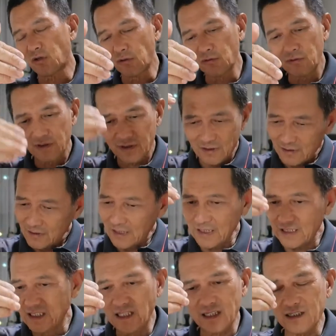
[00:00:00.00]
toe.
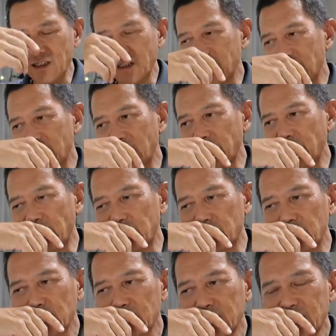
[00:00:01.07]
I get it in the left
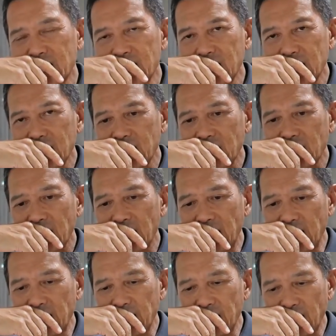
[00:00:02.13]
ankle
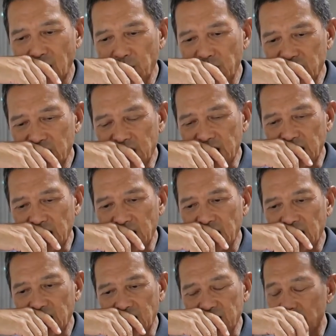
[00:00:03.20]
and uh, basically
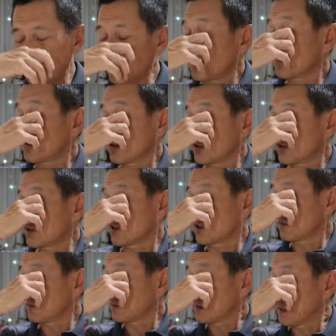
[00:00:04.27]
it gets very, very
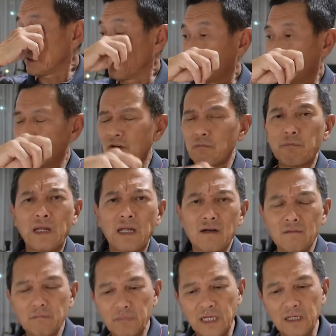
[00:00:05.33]
stiff and very
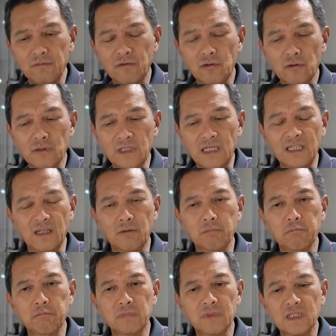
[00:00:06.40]
pain painful, and I
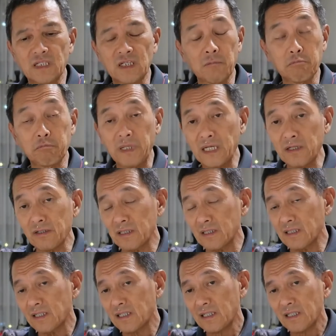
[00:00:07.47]
cannot bend it.